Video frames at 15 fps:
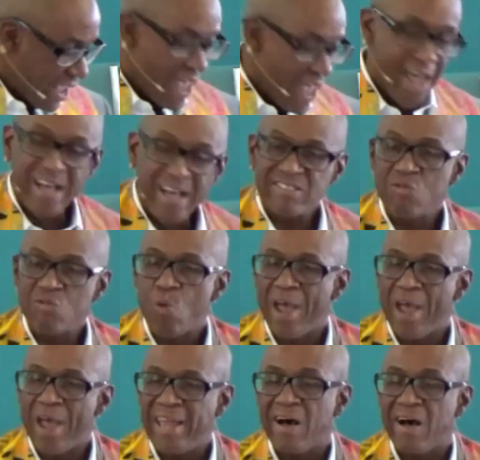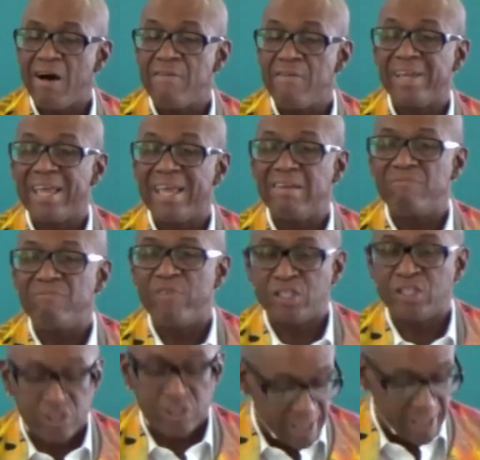as a way of
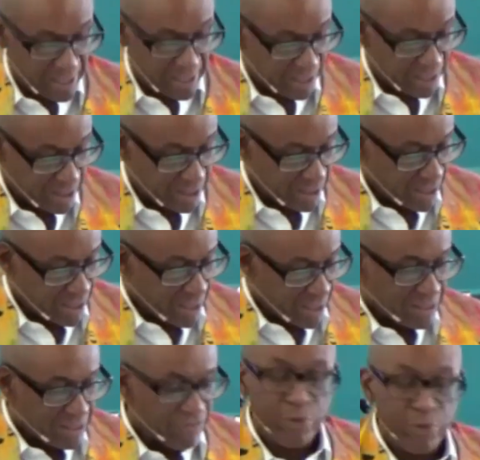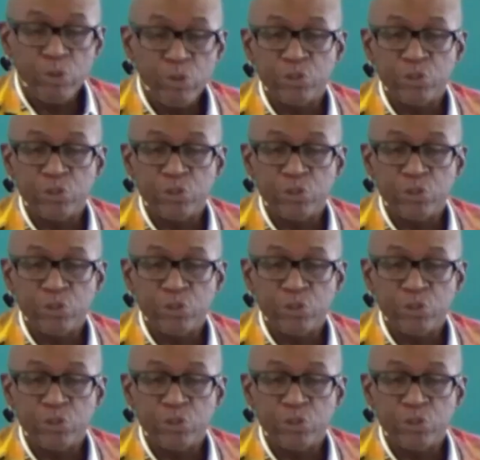envisioning the future